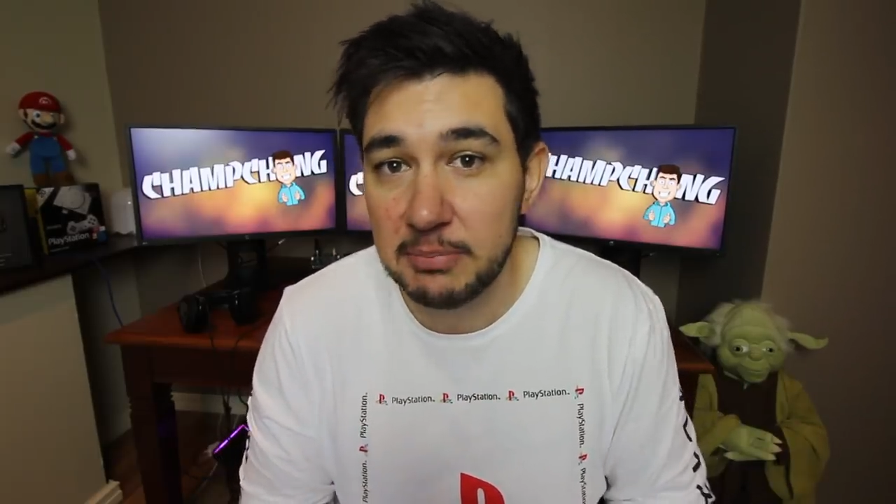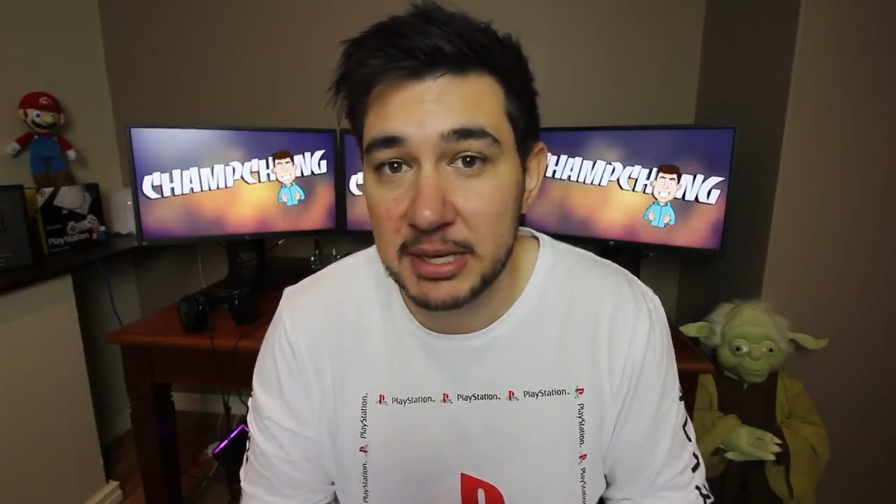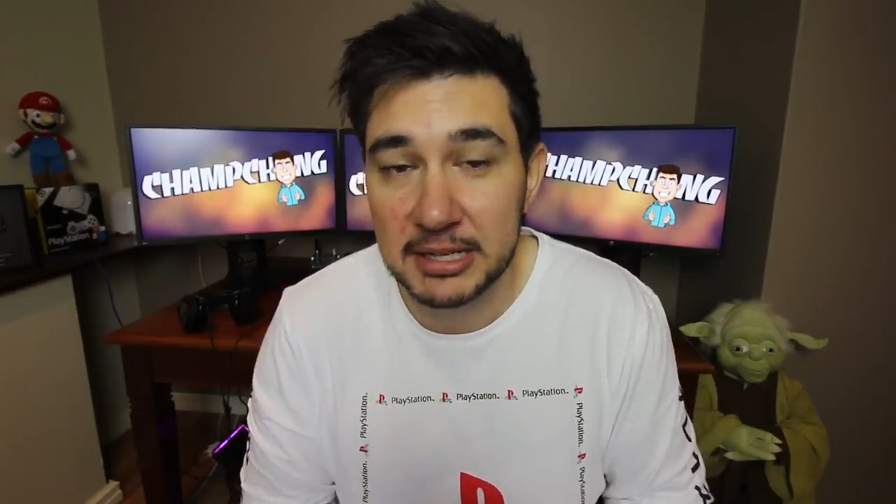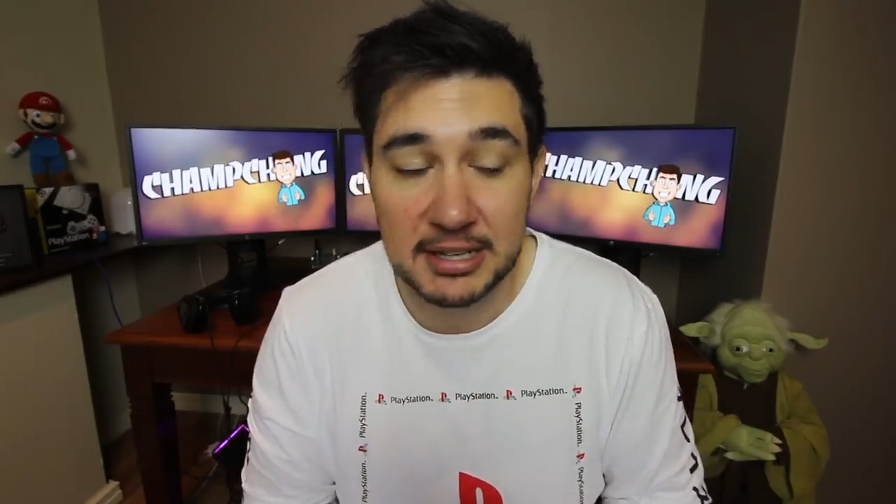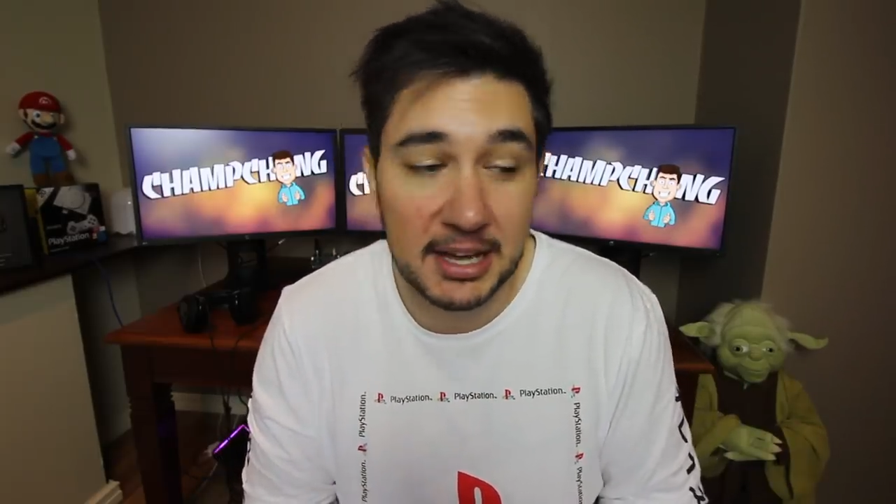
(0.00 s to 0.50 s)

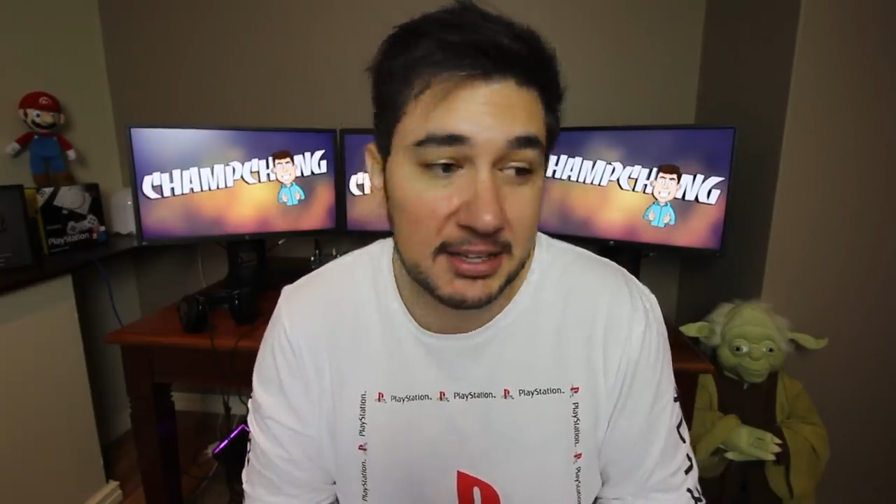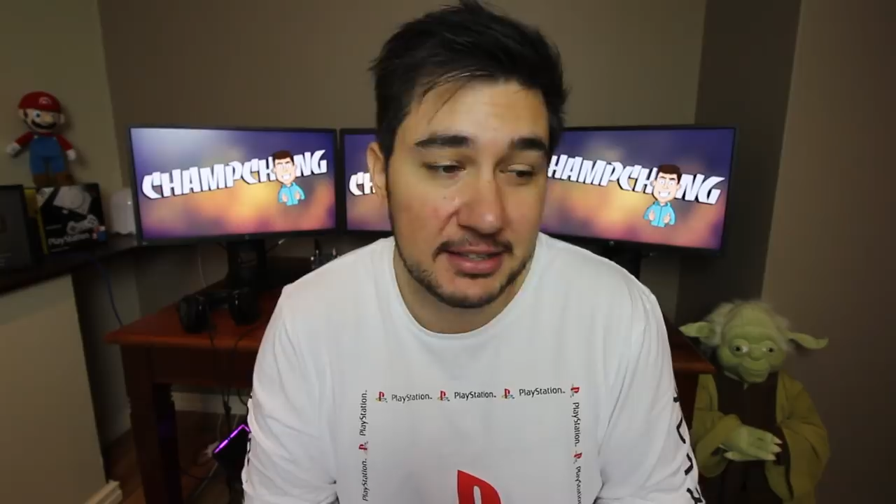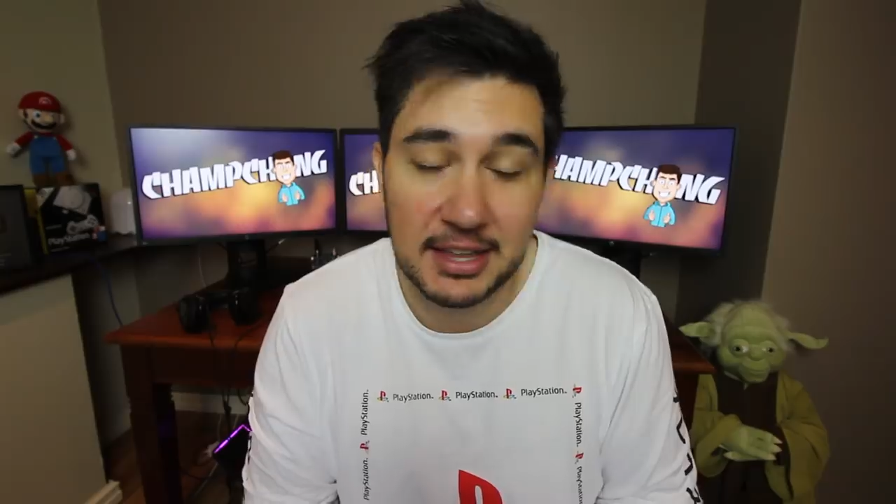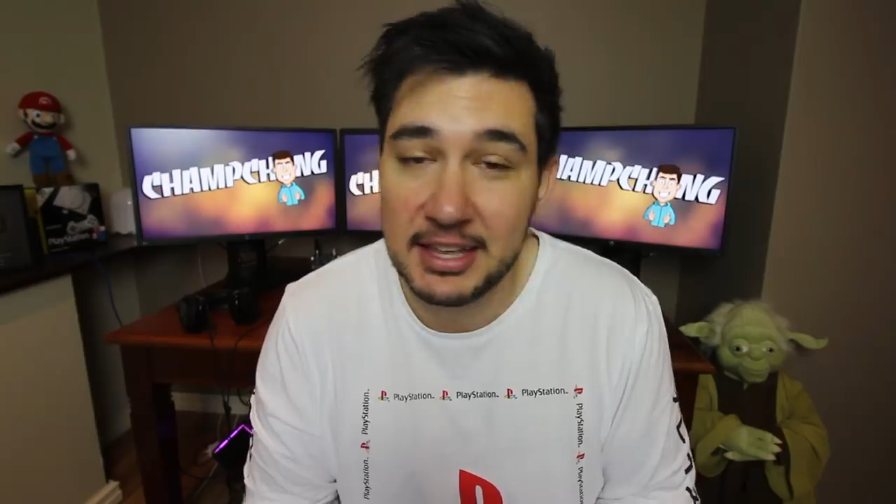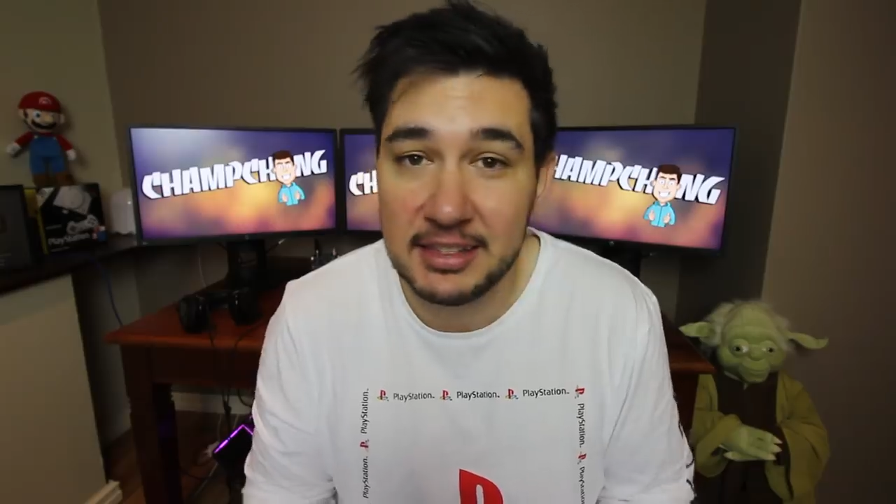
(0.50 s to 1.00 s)
but
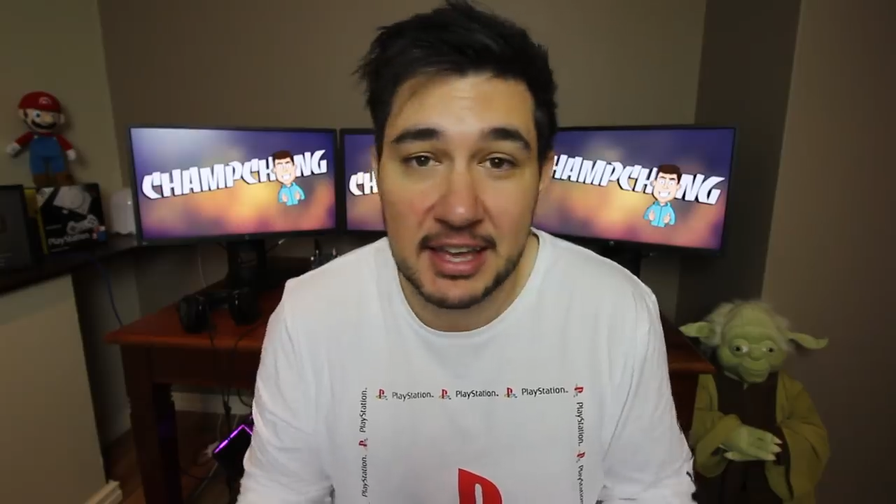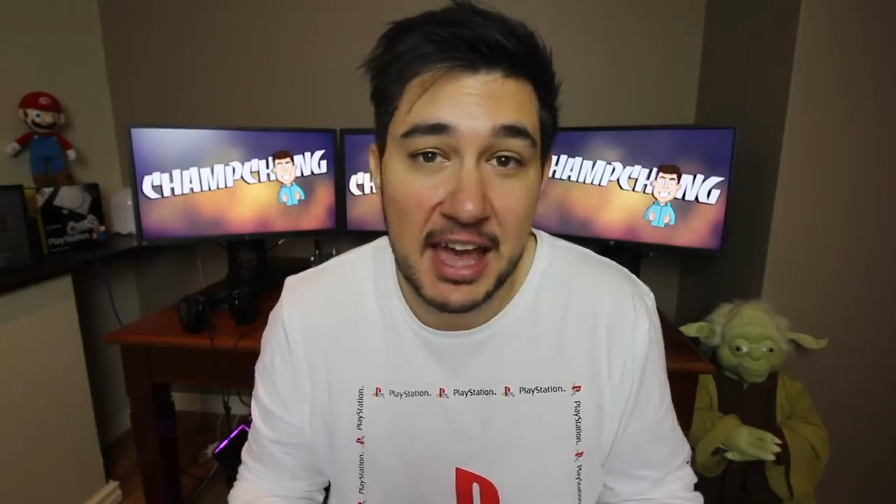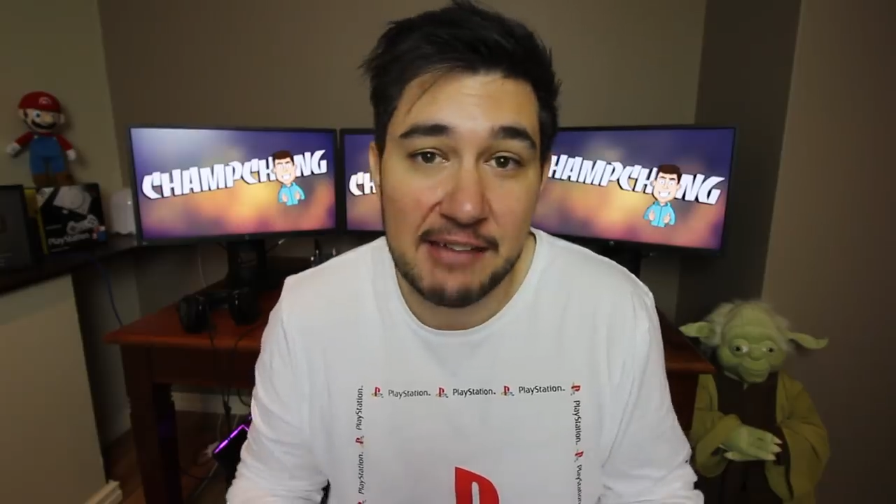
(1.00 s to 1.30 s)
they